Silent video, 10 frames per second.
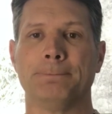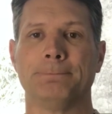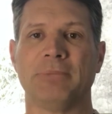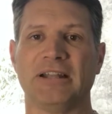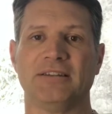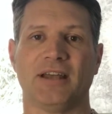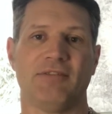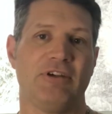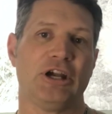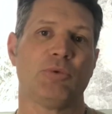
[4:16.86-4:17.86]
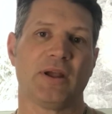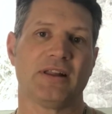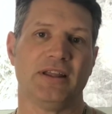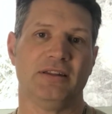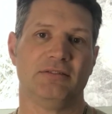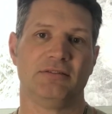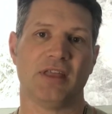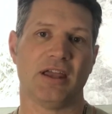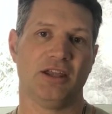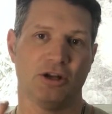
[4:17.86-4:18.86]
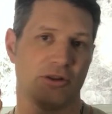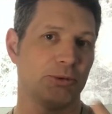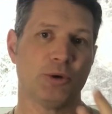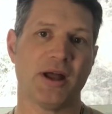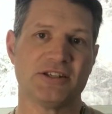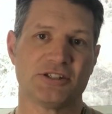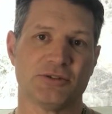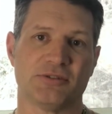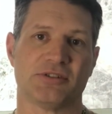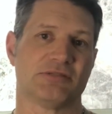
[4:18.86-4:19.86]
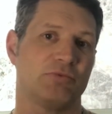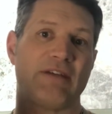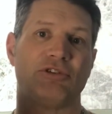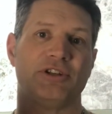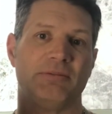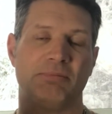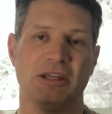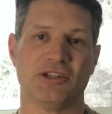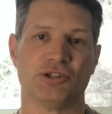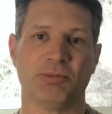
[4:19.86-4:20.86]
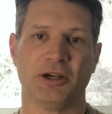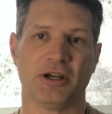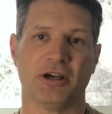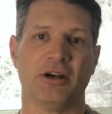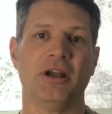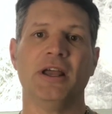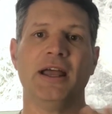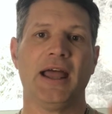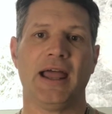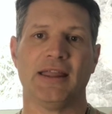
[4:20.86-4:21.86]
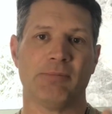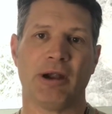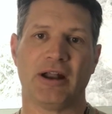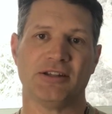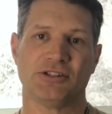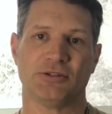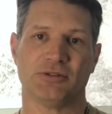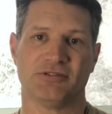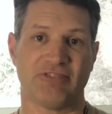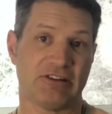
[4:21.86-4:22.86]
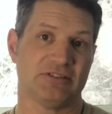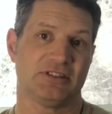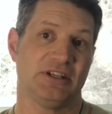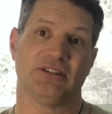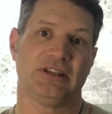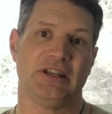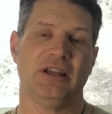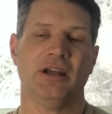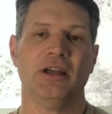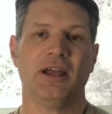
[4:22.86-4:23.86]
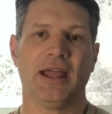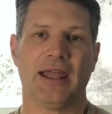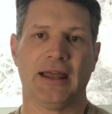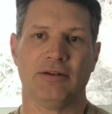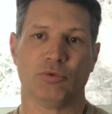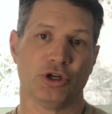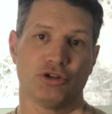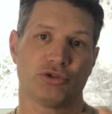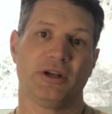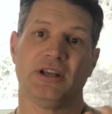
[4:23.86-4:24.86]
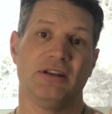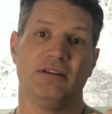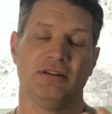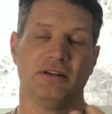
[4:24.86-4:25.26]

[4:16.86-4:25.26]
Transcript: But very quickly, the blue-eyed students reveled in being superior, and the brown-eyed students felt guilty and were treated